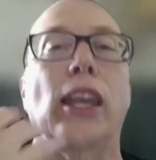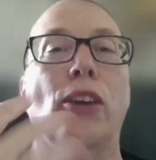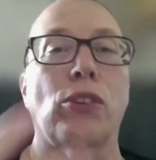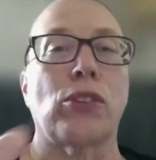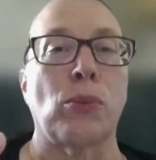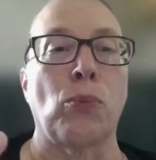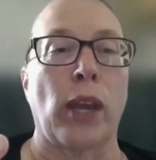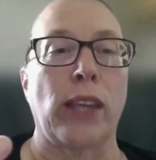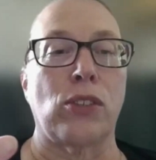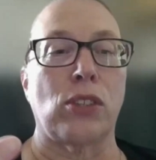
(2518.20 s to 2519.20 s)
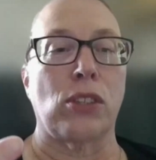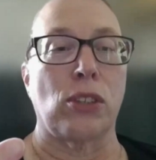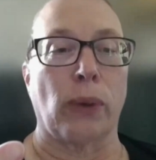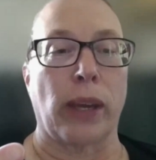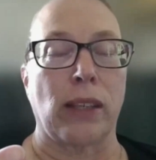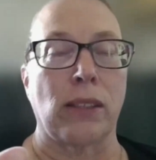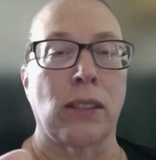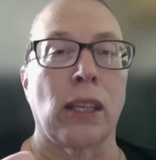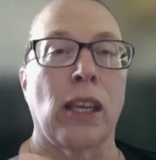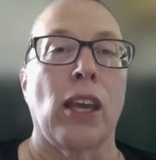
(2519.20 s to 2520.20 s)
Here are some ways to do it.
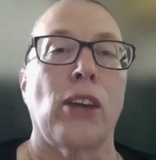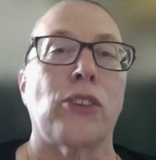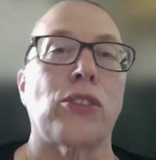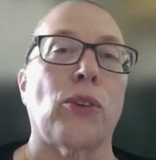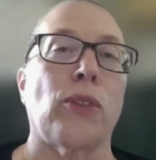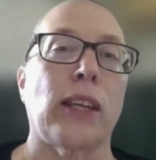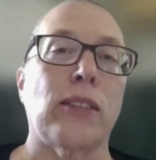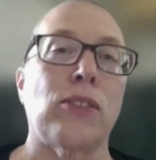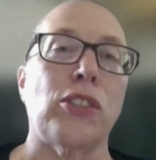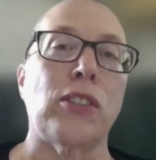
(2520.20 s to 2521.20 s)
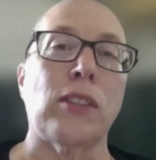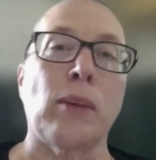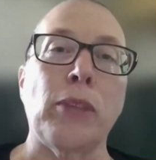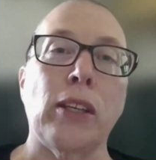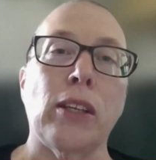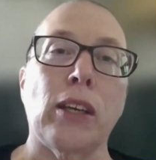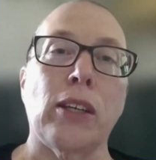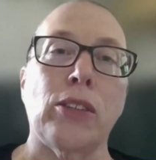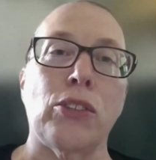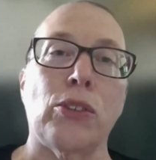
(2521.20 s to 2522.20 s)
So that's just something
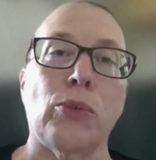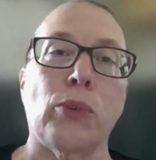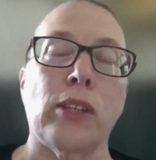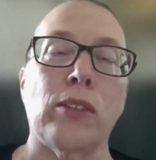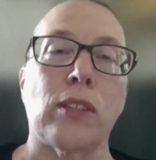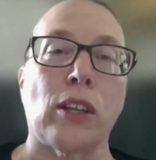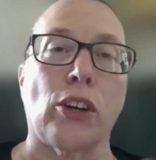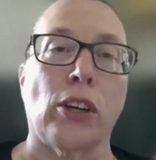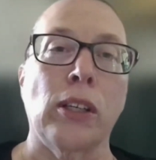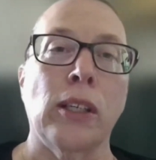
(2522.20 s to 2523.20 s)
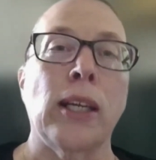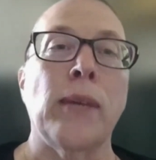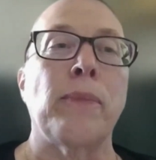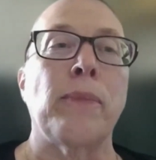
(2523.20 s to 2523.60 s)
to consider.